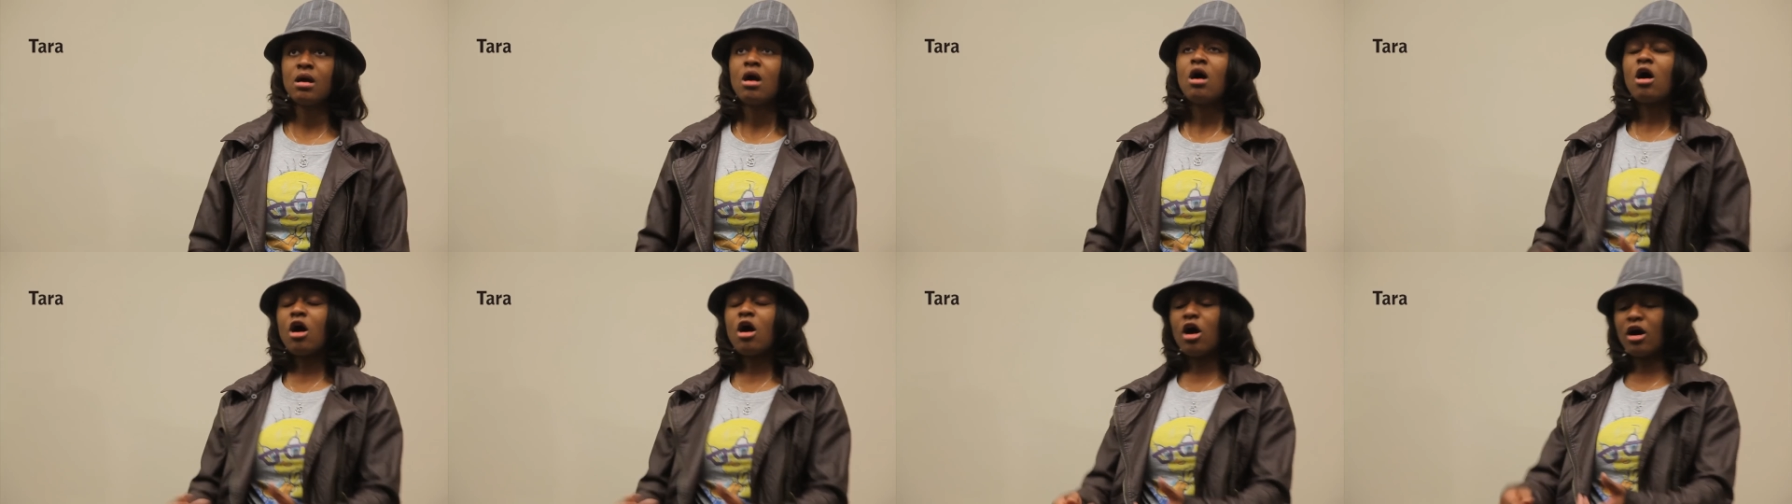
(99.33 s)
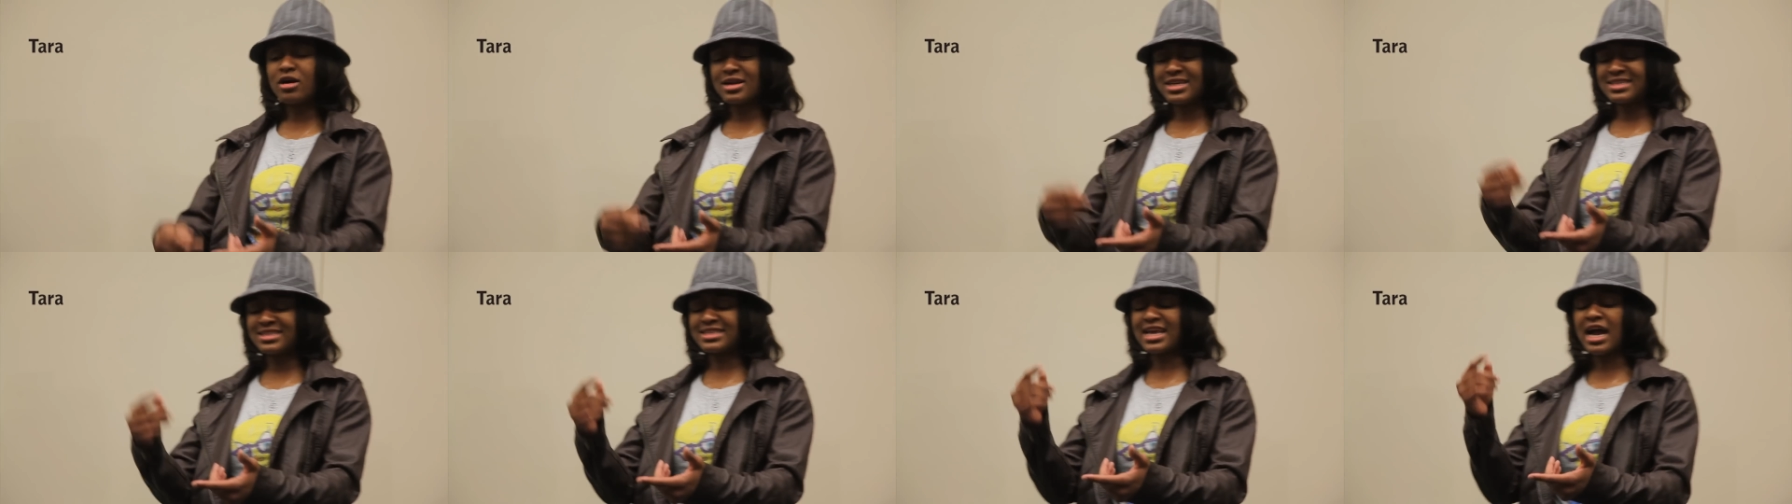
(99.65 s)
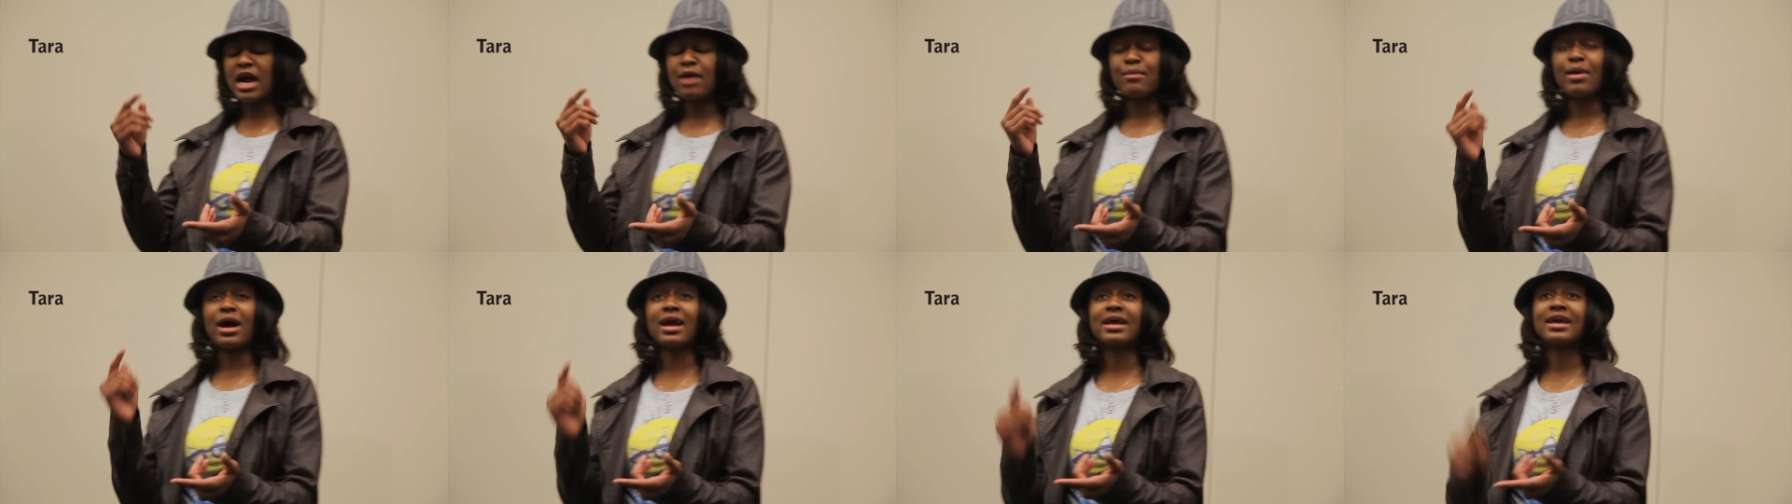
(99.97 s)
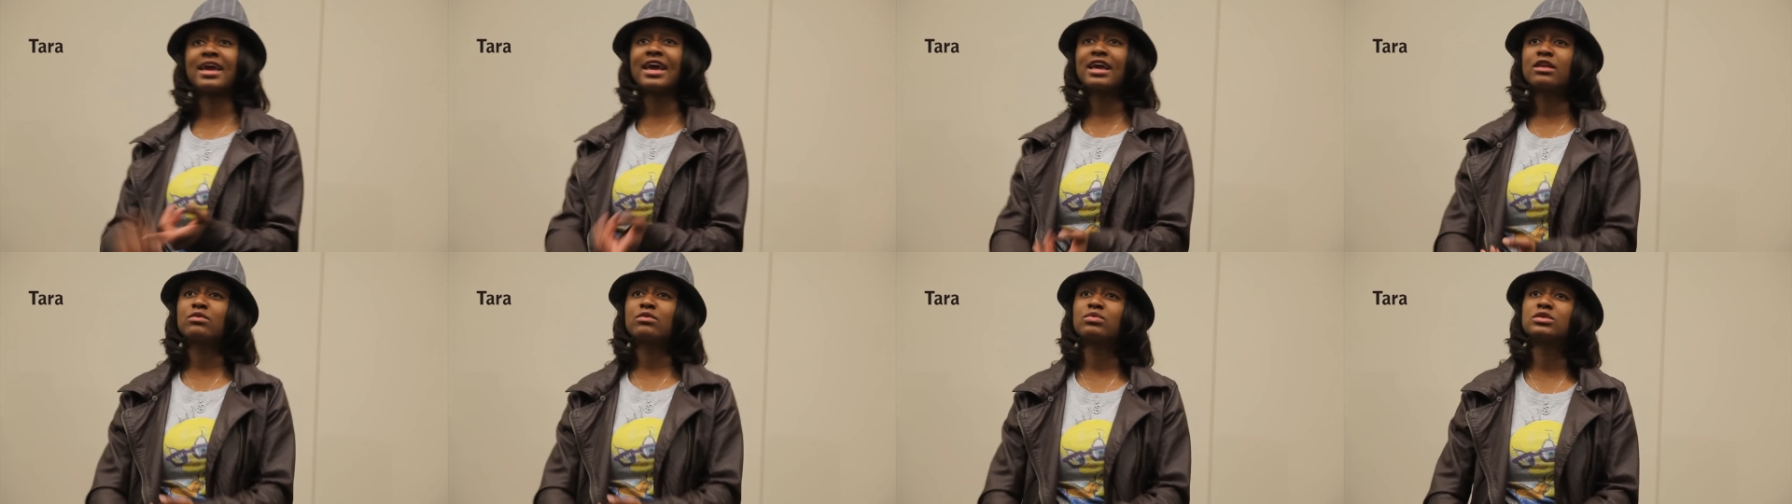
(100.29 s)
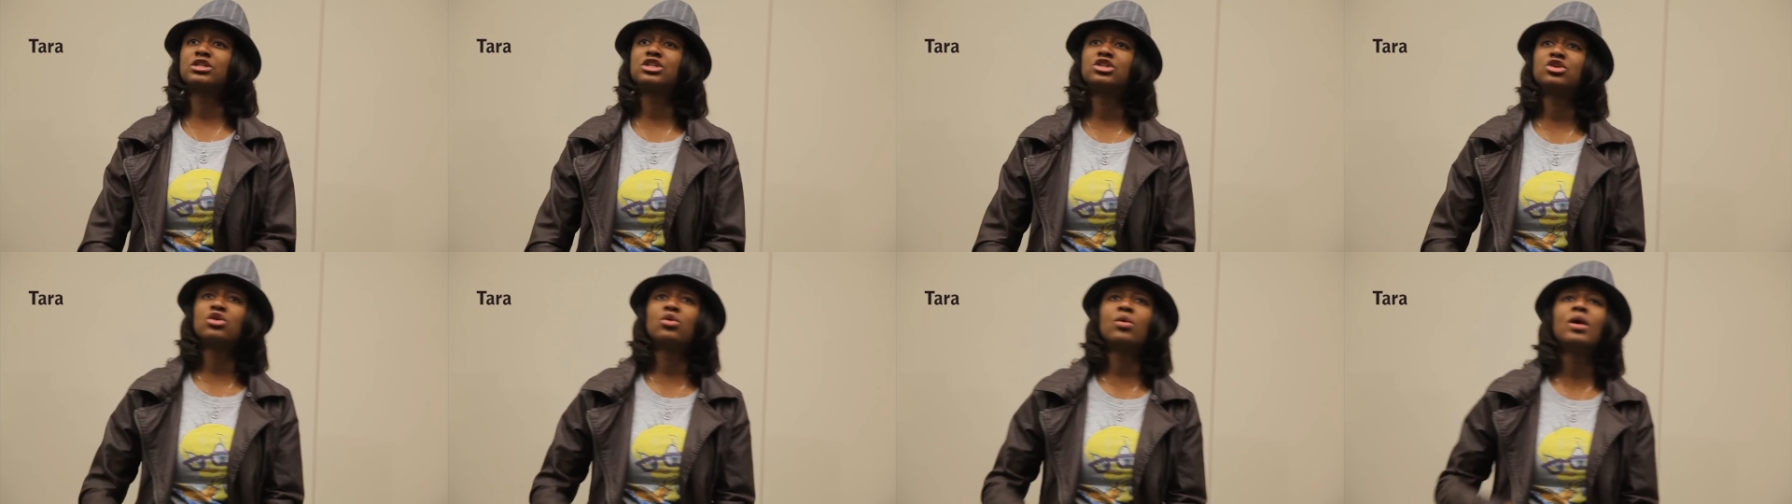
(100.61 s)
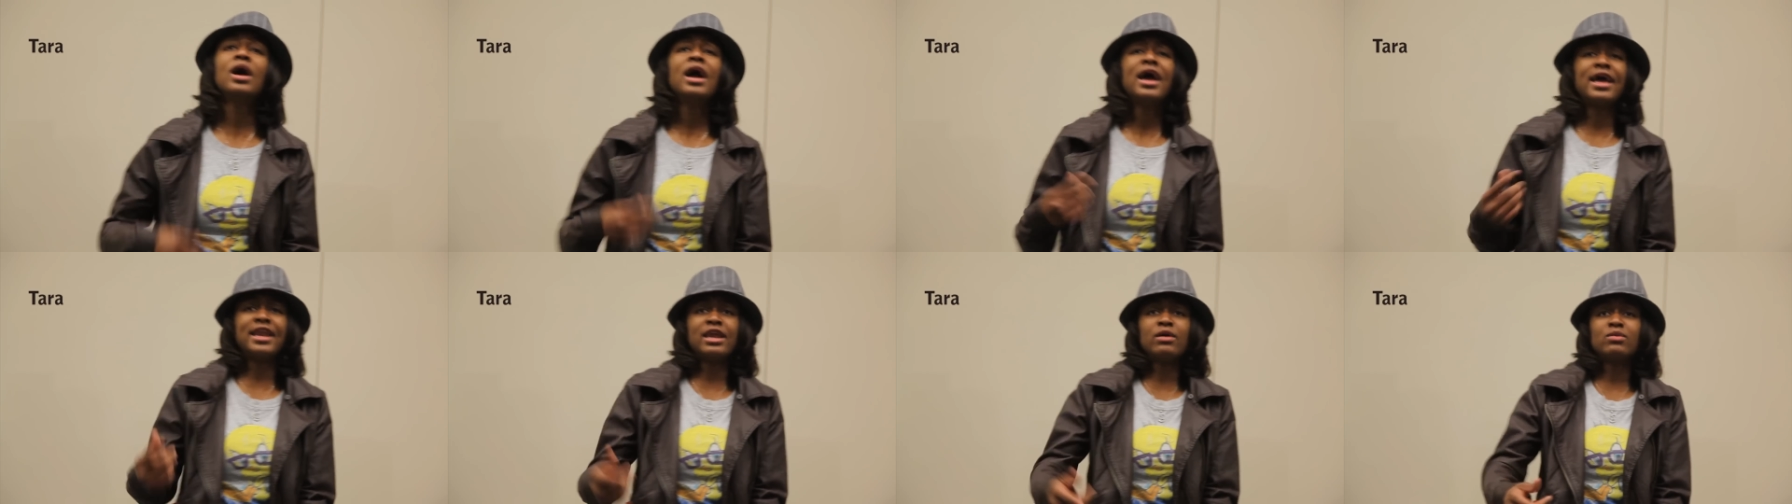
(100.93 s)
All this time I kicked with you,
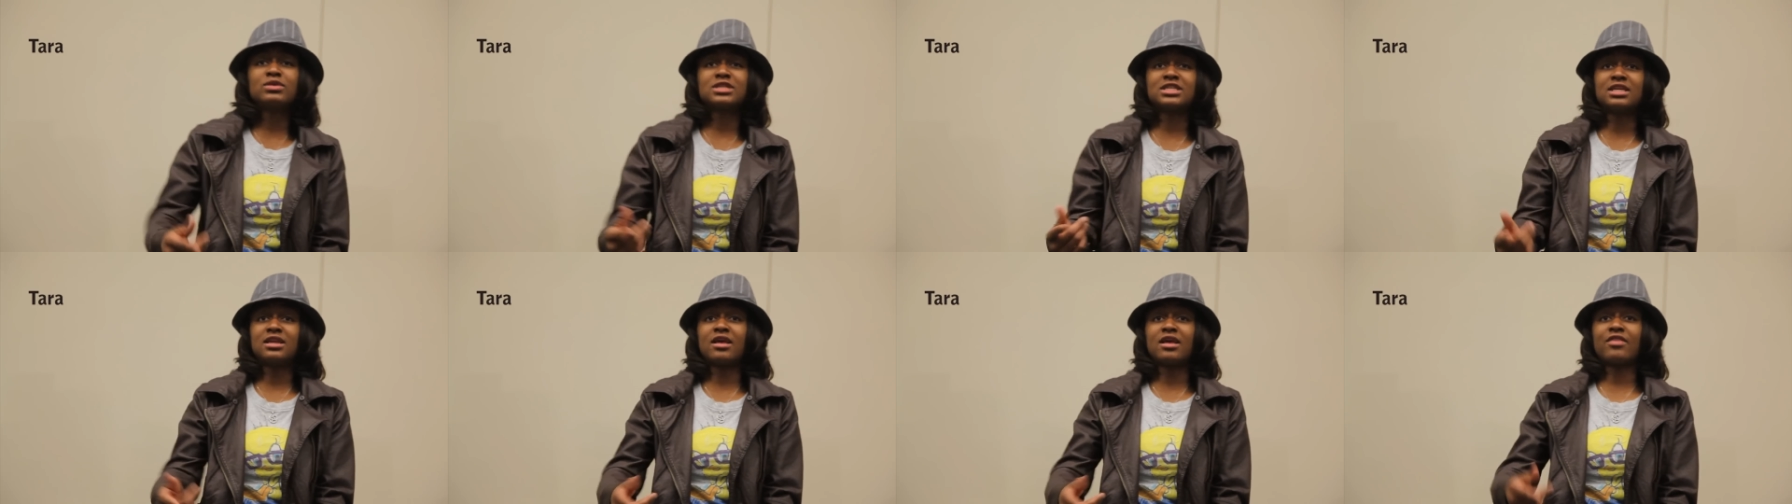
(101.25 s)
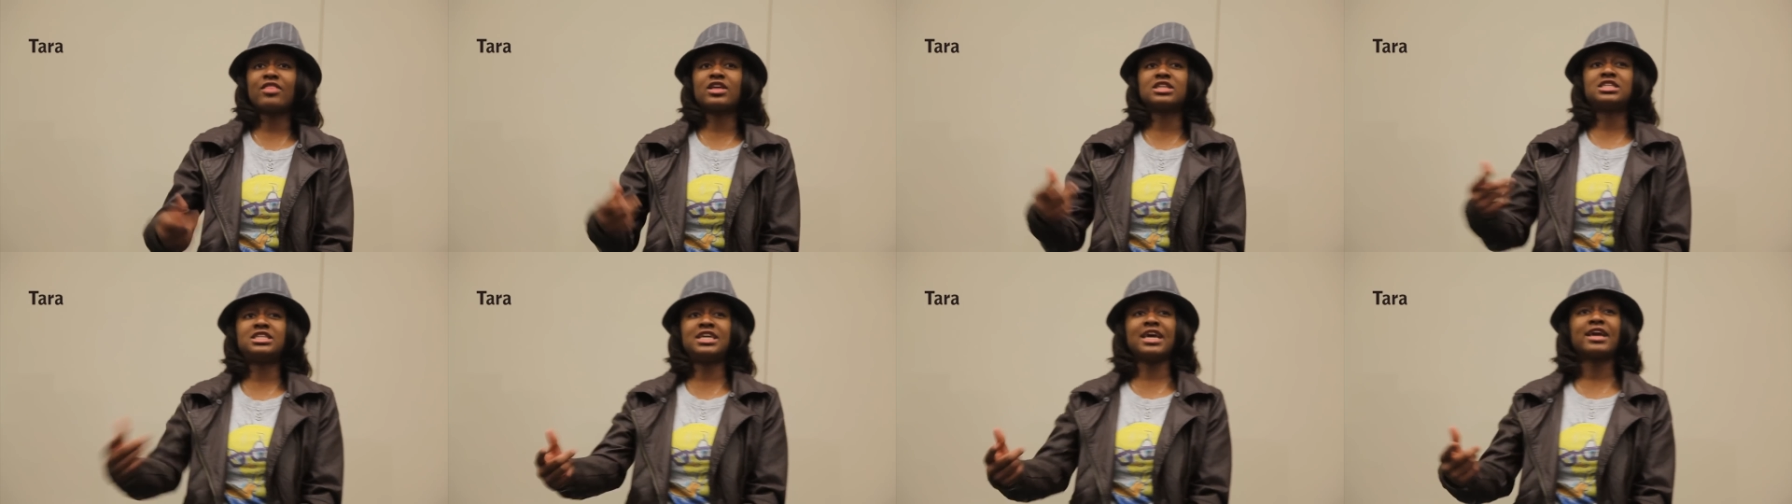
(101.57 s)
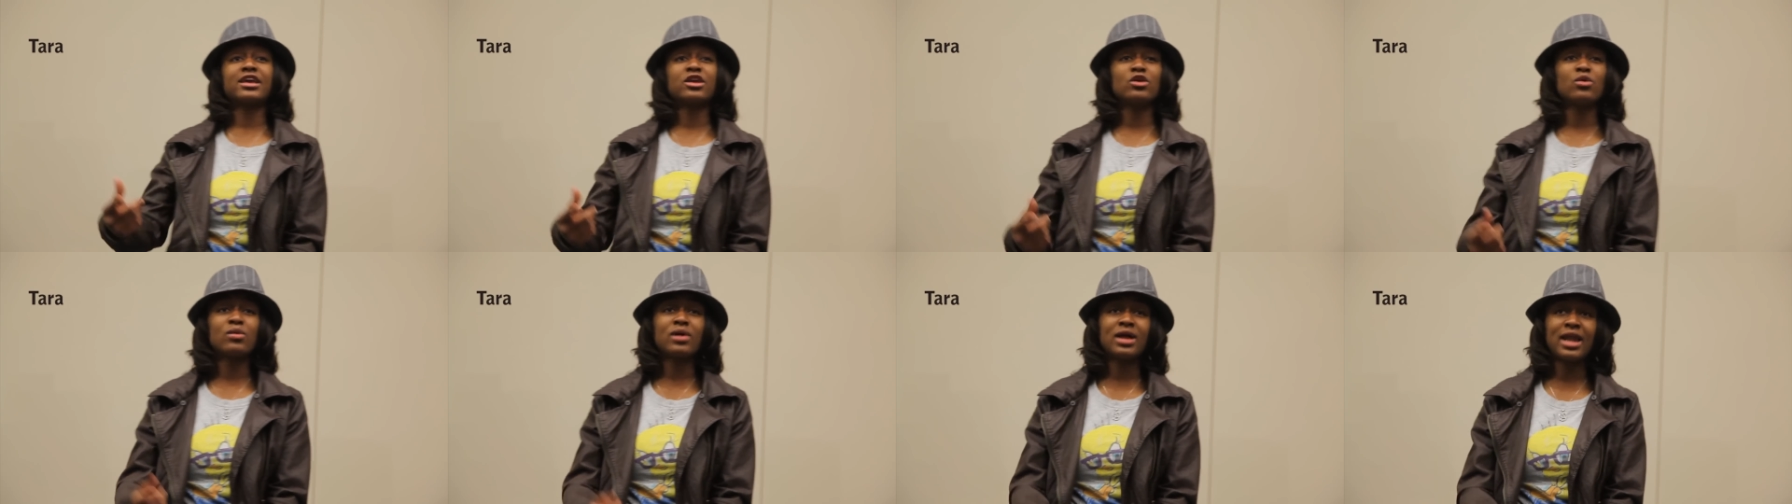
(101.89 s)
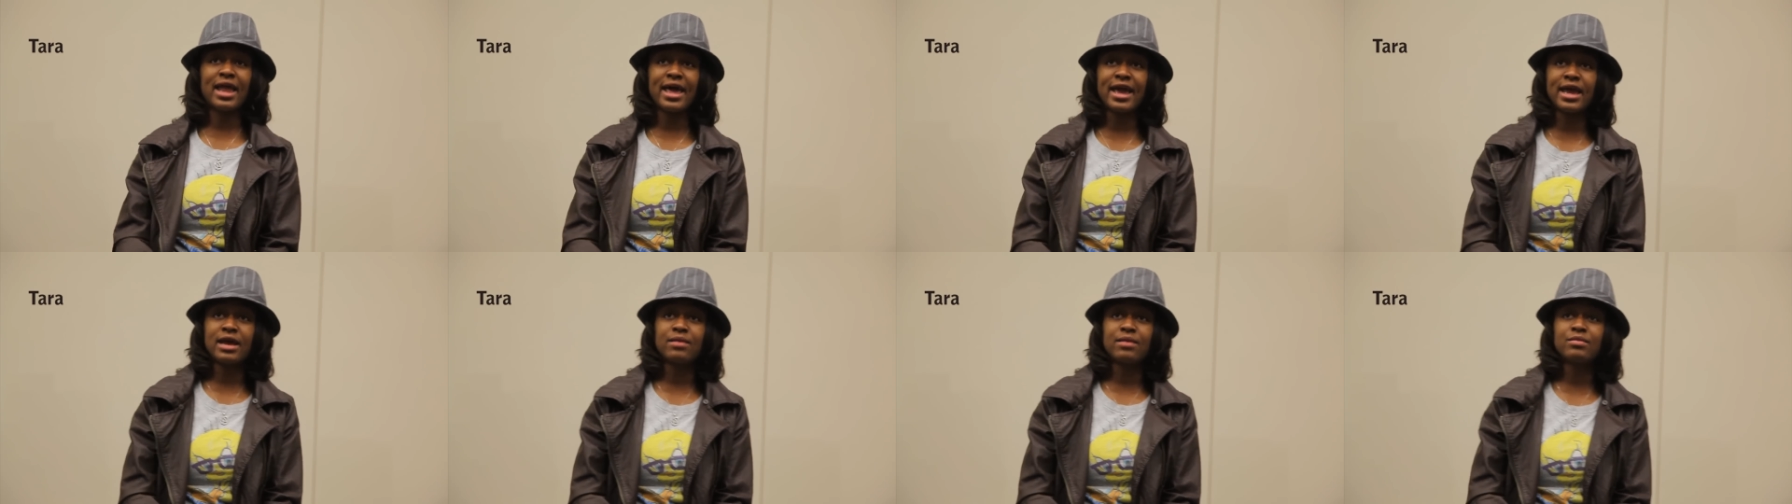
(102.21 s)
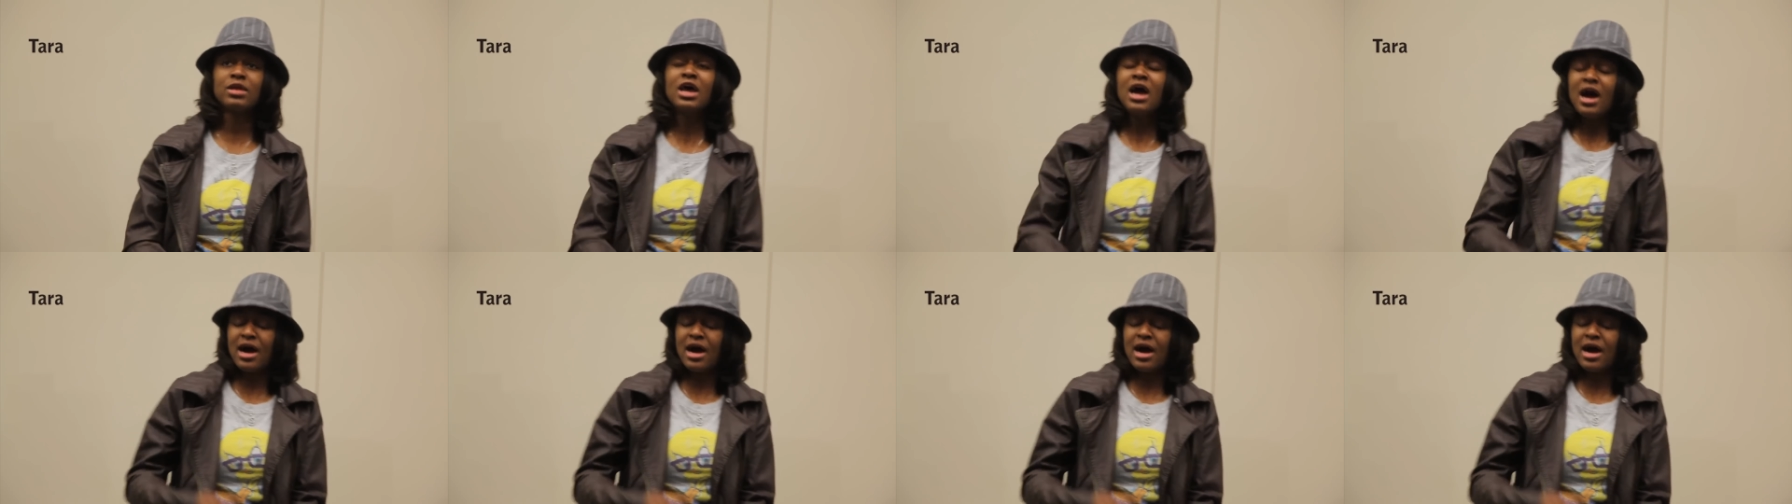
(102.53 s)
and there was another chick you claimed,